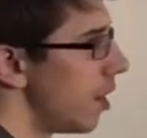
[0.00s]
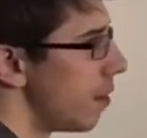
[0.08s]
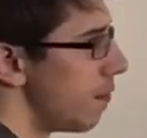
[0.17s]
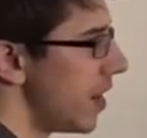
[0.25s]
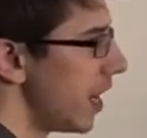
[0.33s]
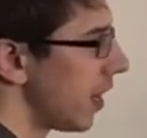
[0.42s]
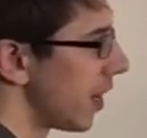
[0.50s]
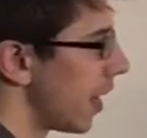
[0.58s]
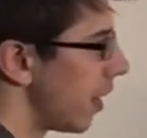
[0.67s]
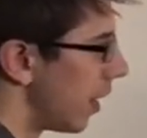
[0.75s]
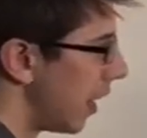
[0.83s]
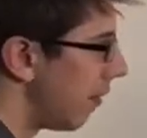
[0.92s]
meaning
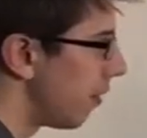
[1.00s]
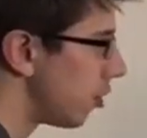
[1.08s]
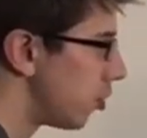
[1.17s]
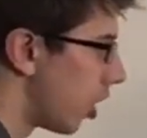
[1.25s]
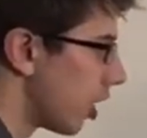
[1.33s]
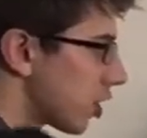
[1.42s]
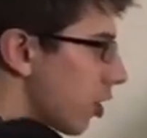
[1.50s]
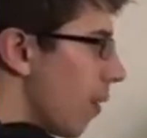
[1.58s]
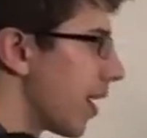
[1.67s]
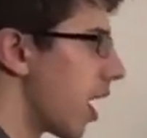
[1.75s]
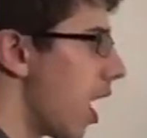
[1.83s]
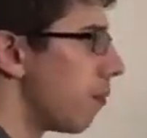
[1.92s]
that if you're just
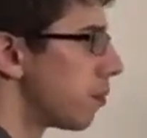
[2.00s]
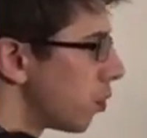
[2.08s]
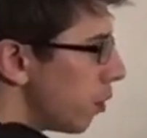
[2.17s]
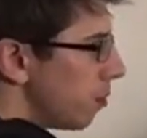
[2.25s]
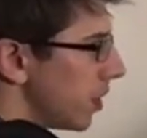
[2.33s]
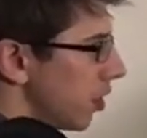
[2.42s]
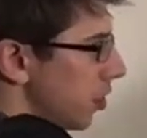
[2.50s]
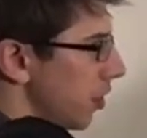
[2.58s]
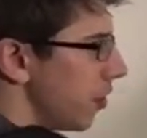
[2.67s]
going up to a position,